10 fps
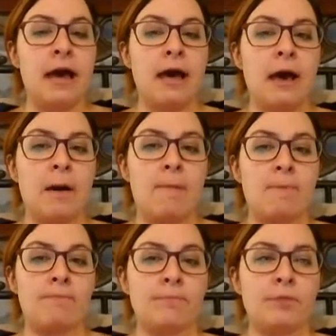
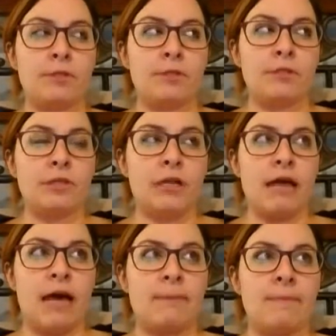Um, a
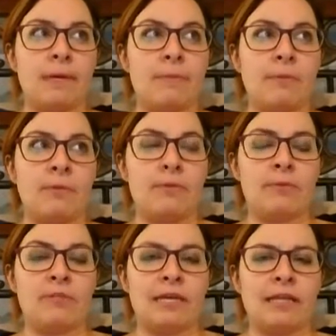lot of people
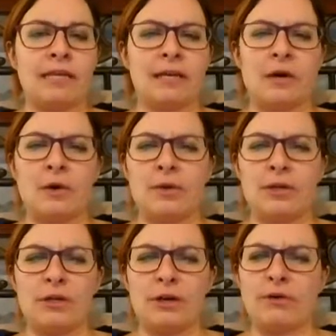will say, like, oh,
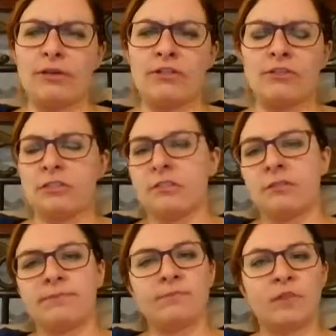you know, you're
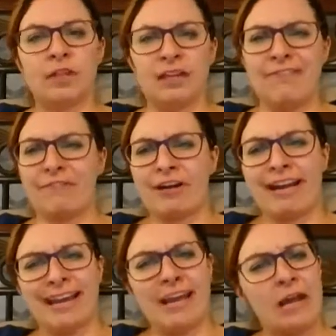just looking for
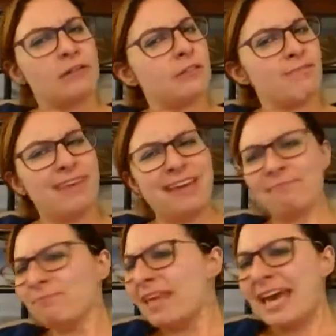a handout or
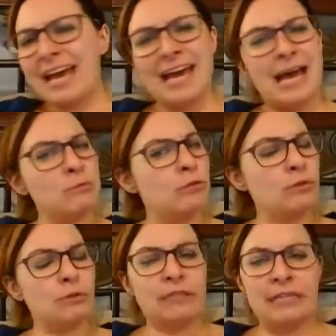something.
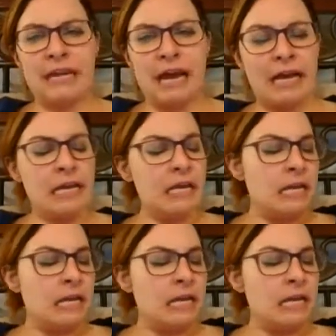Absolutely not.